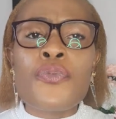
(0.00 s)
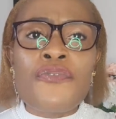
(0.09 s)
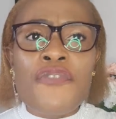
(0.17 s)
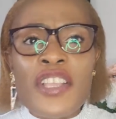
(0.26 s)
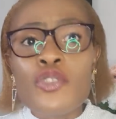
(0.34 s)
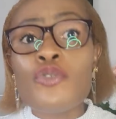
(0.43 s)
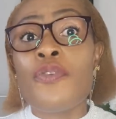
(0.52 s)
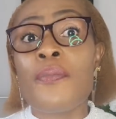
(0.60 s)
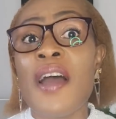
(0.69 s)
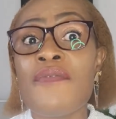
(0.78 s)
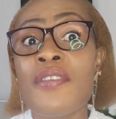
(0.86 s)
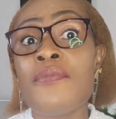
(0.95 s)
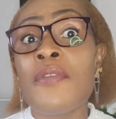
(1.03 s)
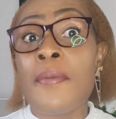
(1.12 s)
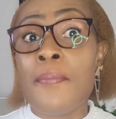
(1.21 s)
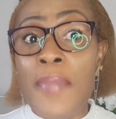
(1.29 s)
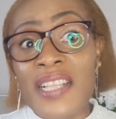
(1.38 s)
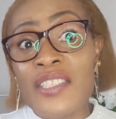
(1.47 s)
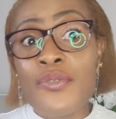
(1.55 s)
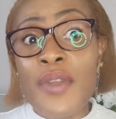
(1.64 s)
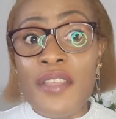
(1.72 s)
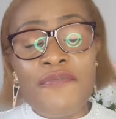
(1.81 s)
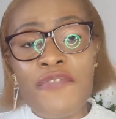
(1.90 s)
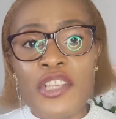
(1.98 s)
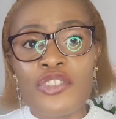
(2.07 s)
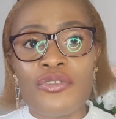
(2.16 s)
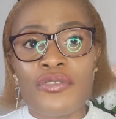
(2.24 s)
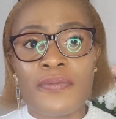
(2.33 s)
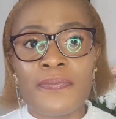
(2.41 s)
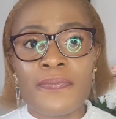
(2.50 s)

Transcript: prevent you from having bacterial infection.